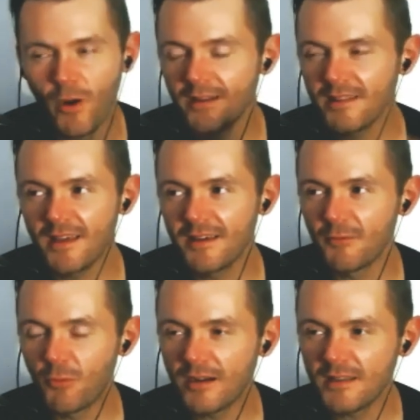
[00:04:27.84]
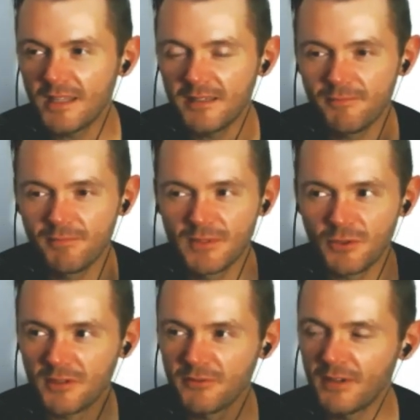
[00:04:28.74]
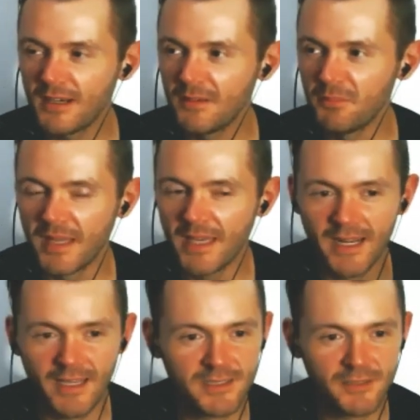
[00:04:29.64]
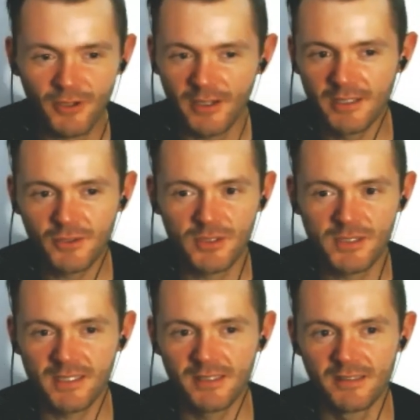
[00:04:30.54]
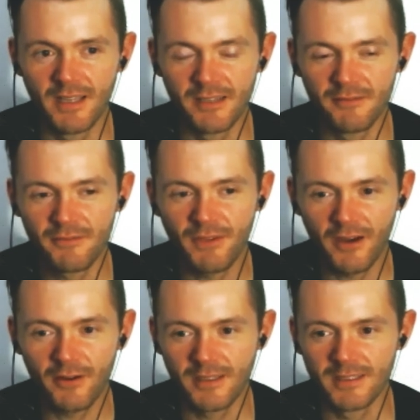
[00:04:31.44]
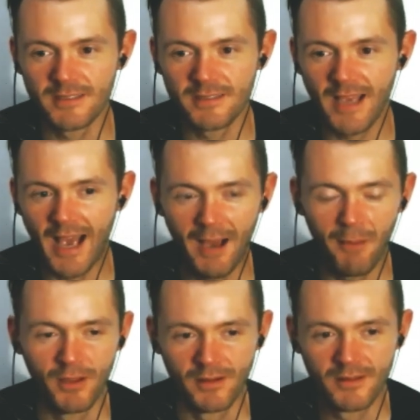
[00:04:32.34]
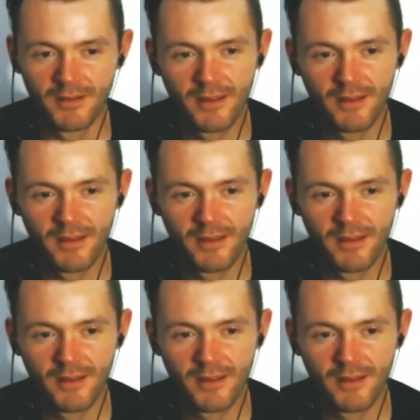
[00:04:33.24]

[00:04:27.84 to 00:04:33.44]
where did the sort of beginnings of your interest in fairies happen?